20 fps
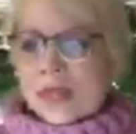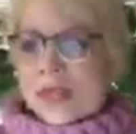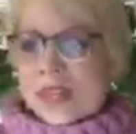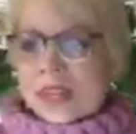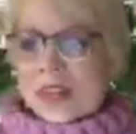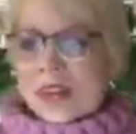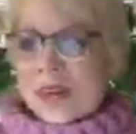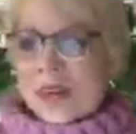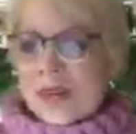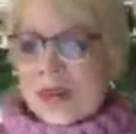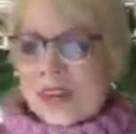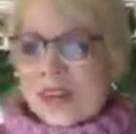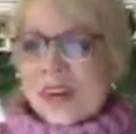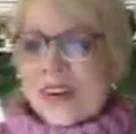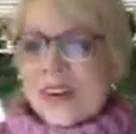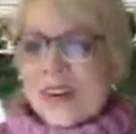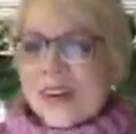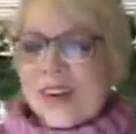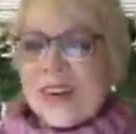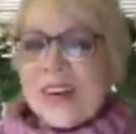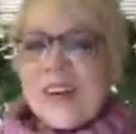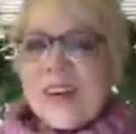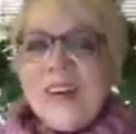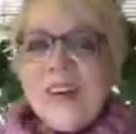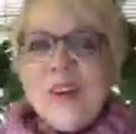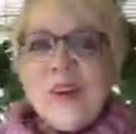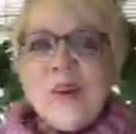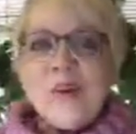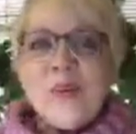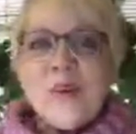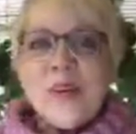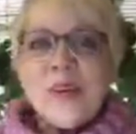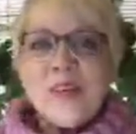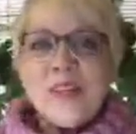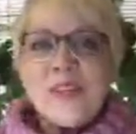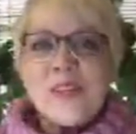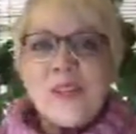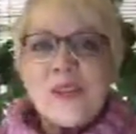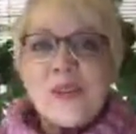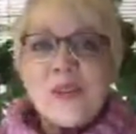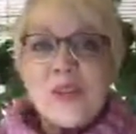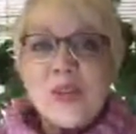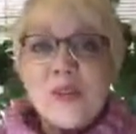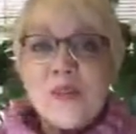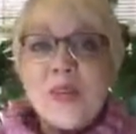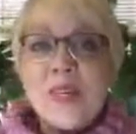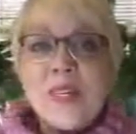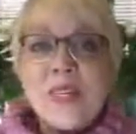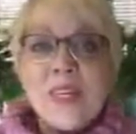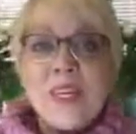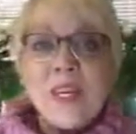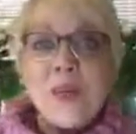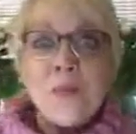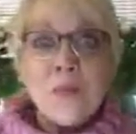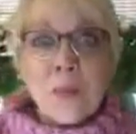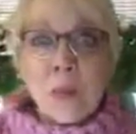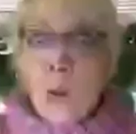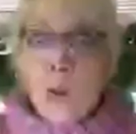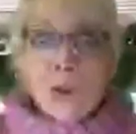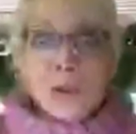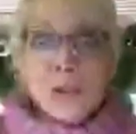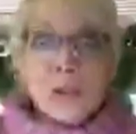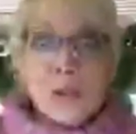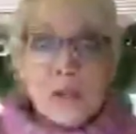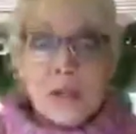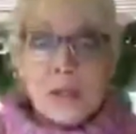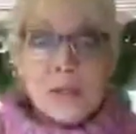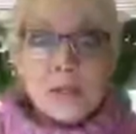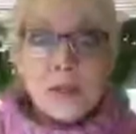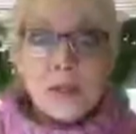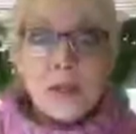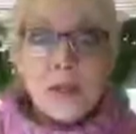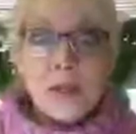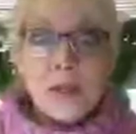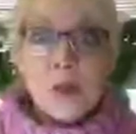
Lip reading: There we are. We are streaming in portrait